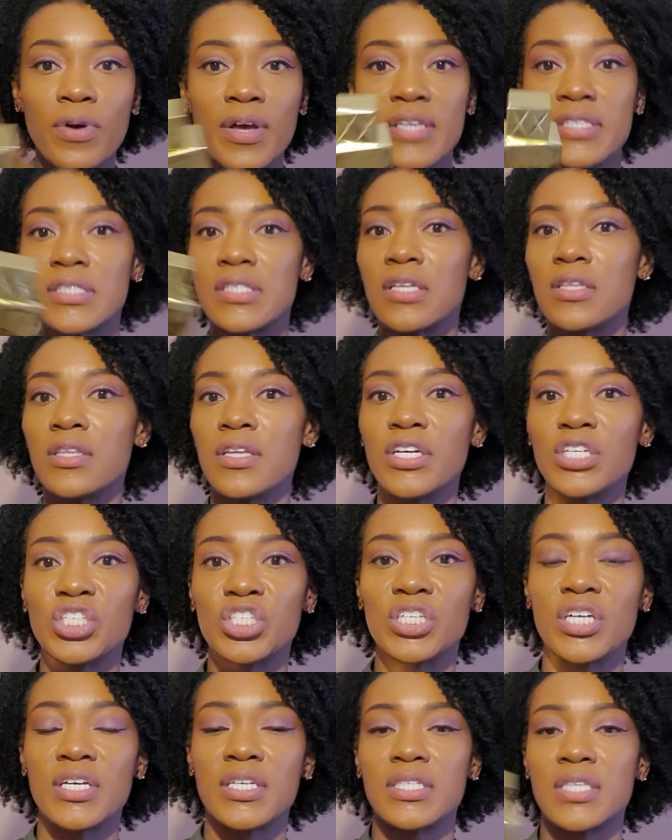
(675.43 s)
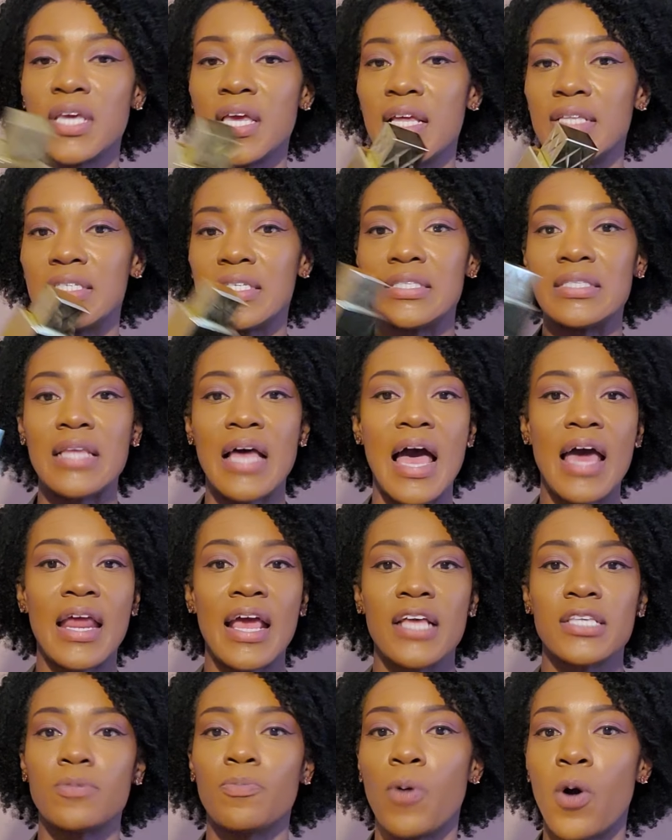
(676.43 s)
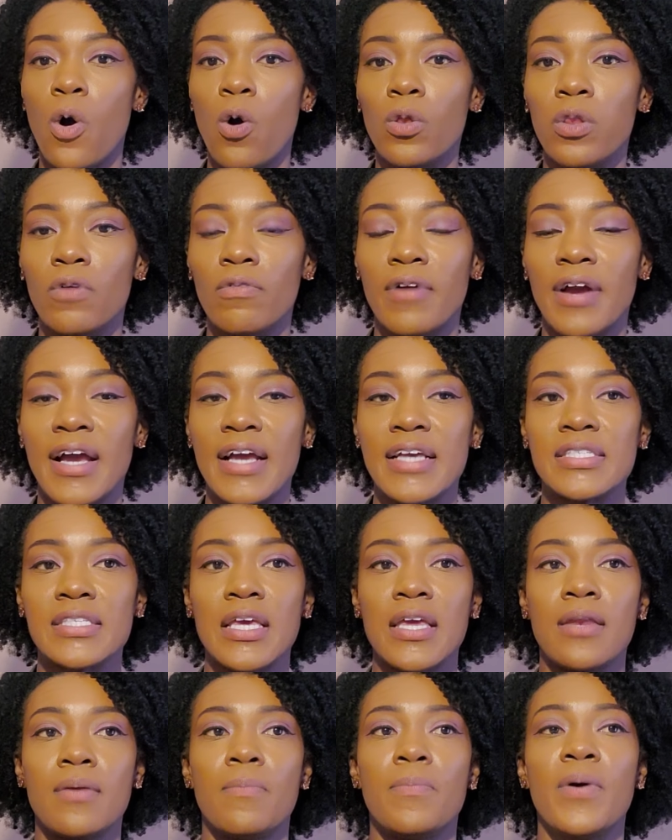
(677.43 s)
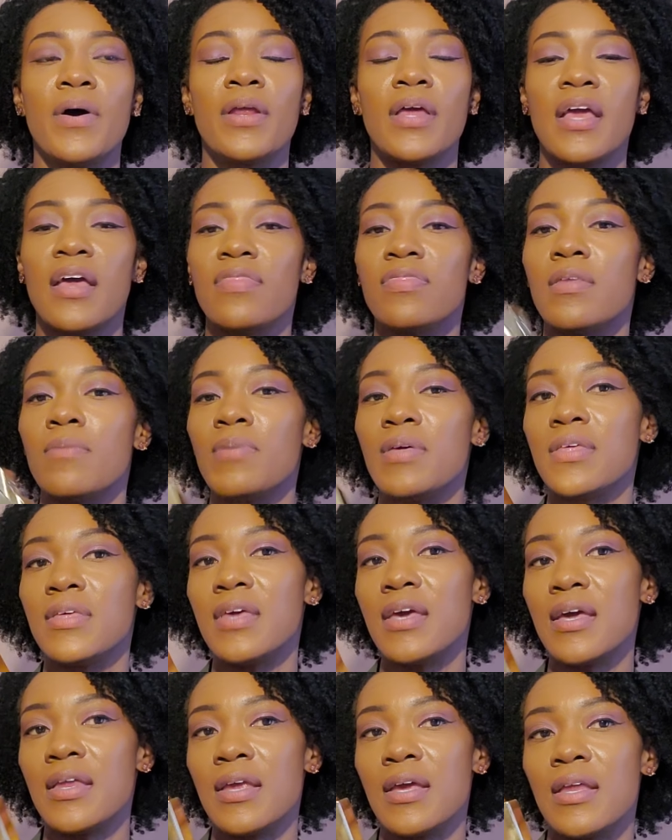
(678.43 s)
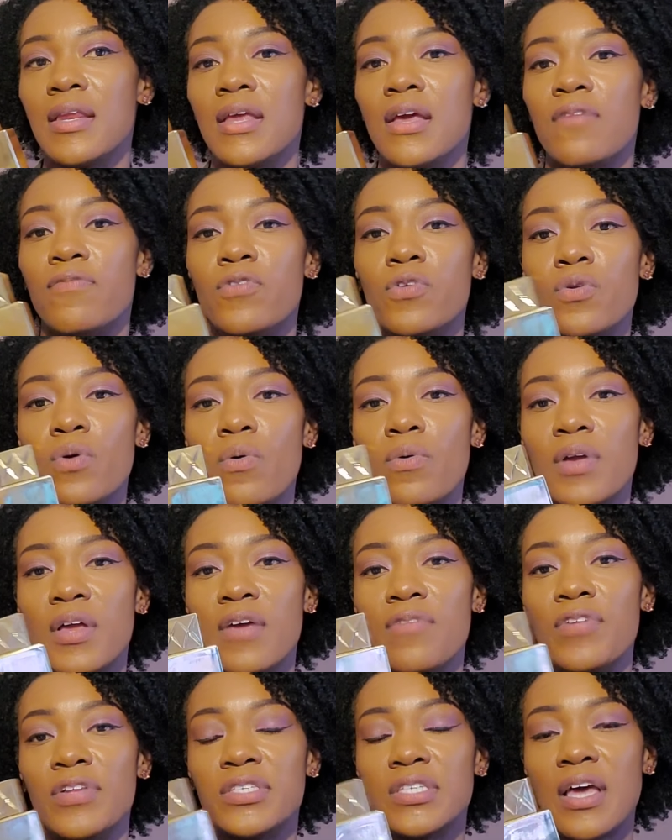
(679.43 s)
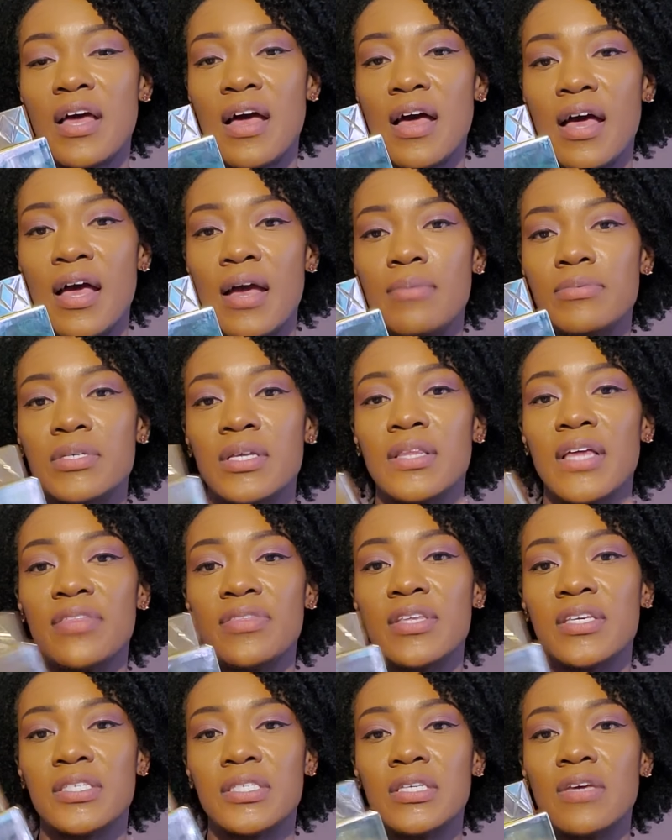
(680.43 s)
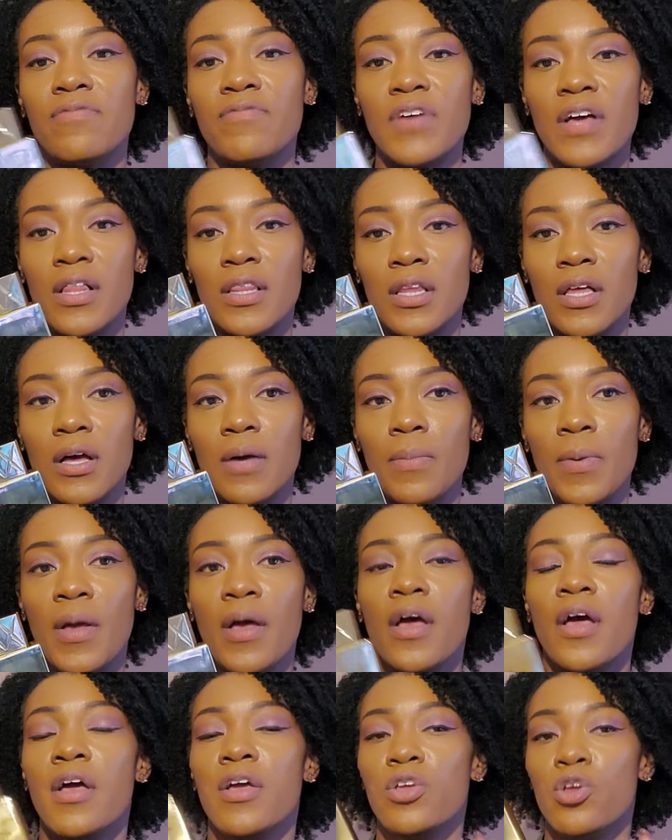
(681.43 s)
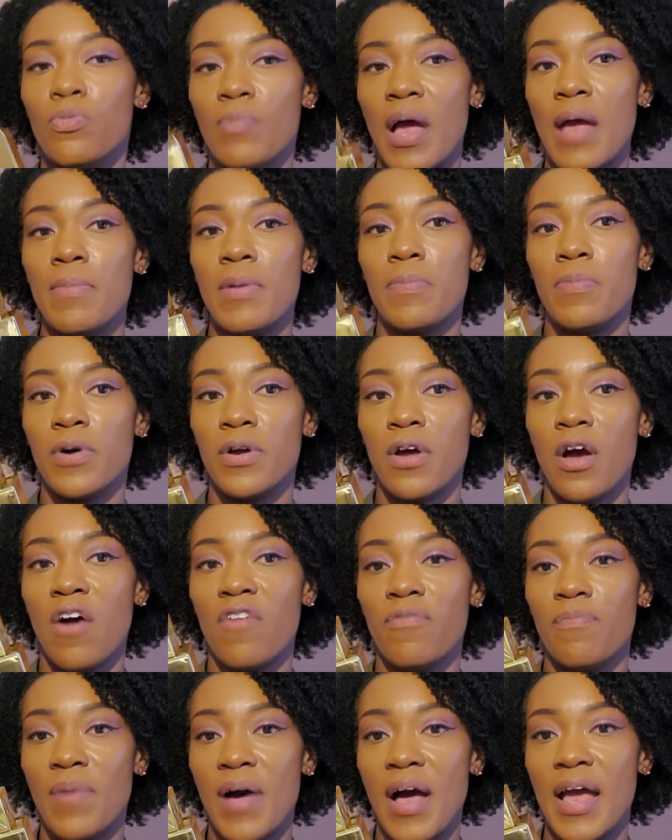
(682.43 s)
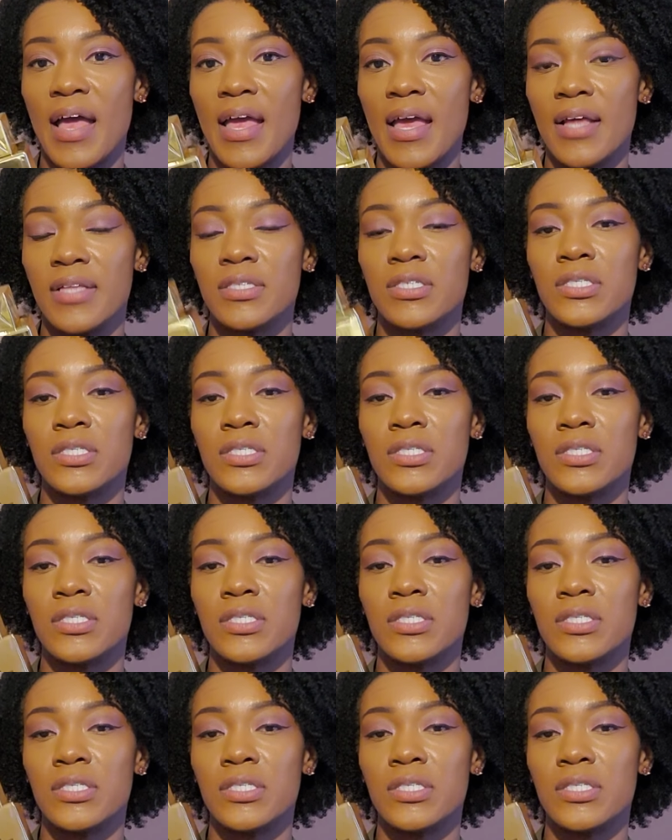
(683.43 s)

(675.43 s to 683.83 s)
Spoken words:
It's delicious. It's not as polarizing, but in the beginning, if you don't give it time to let this develop, you might be put off by it.